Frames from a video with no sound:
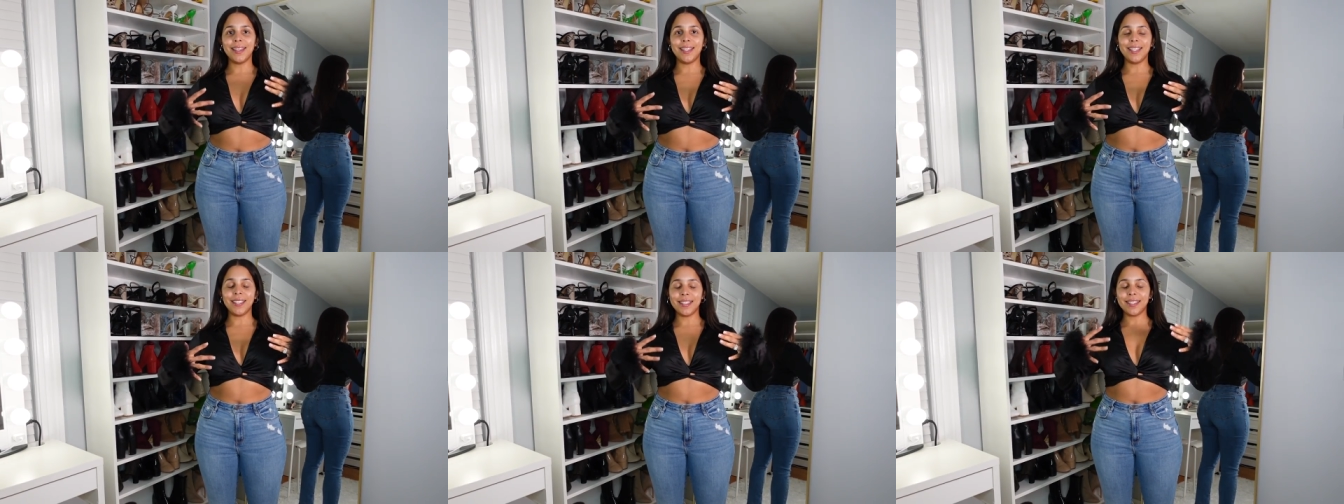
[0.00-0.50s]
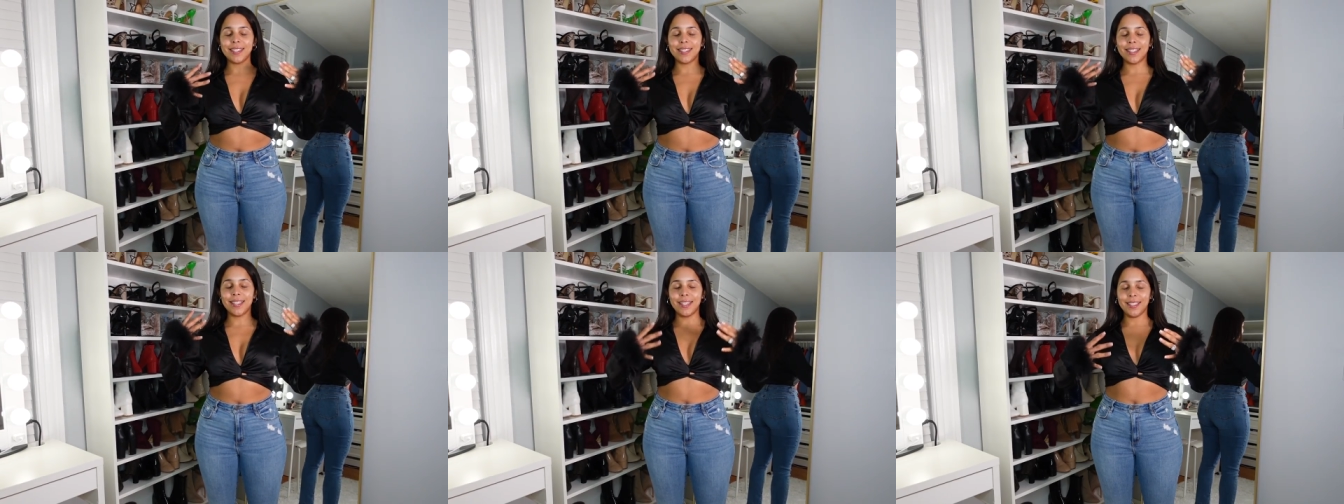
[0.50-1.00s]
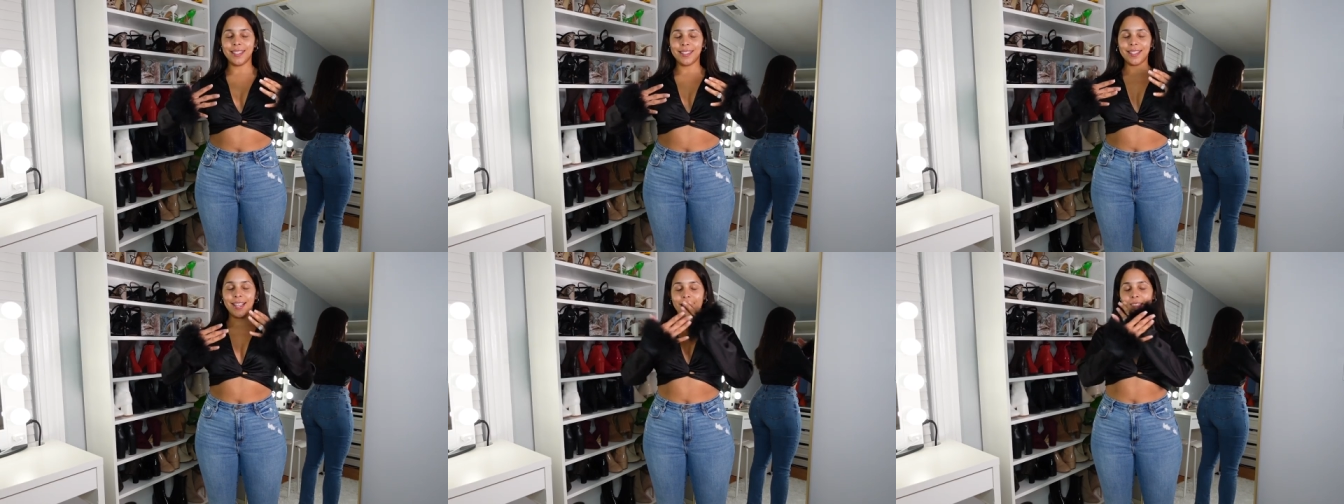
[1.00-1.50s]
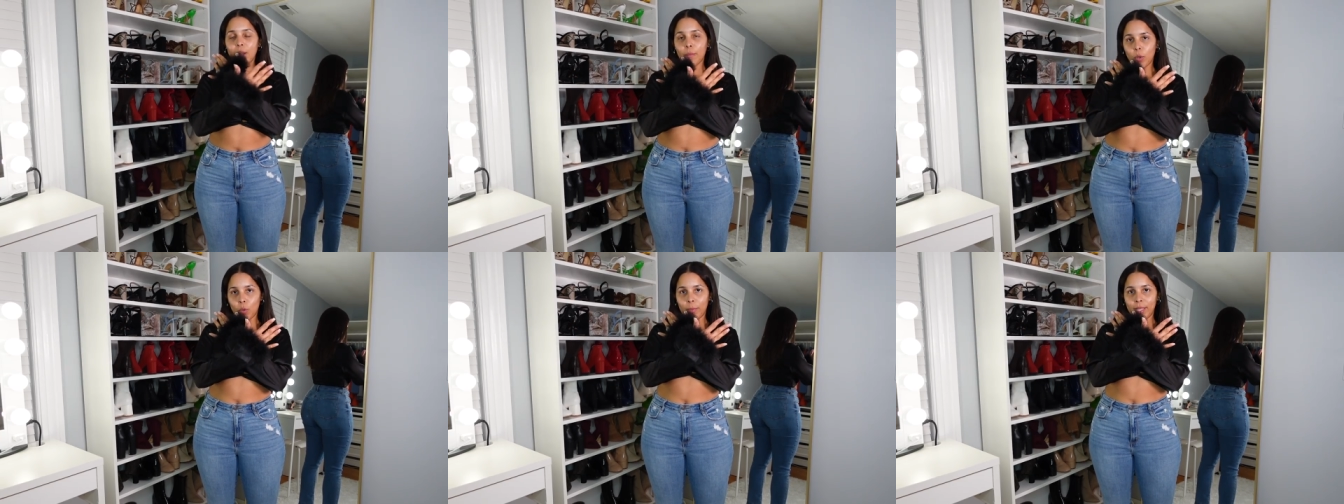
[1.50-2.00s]
This is the
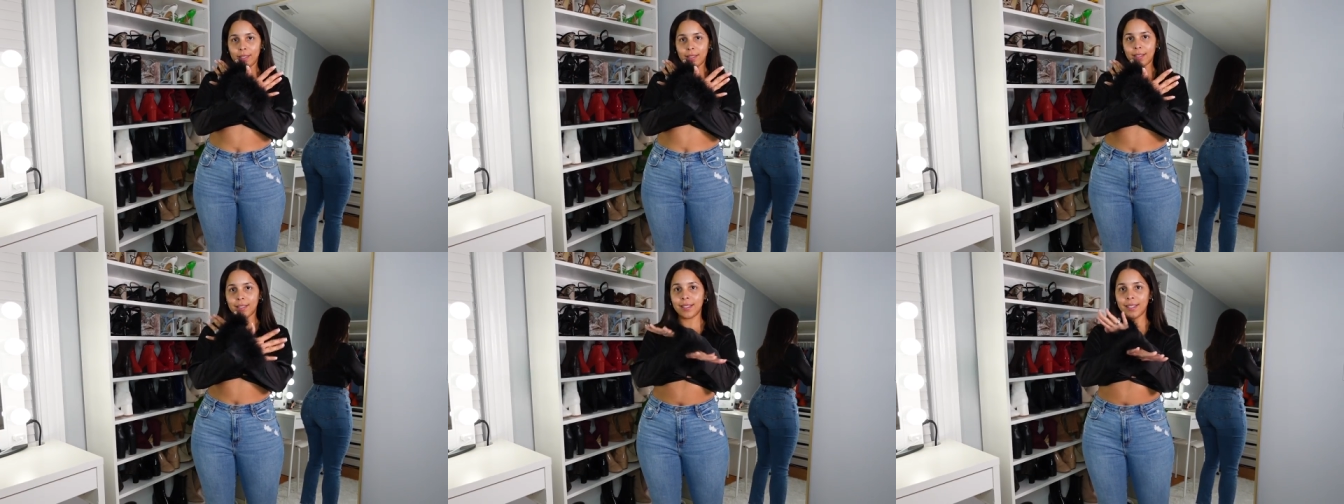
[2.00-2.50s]
moment.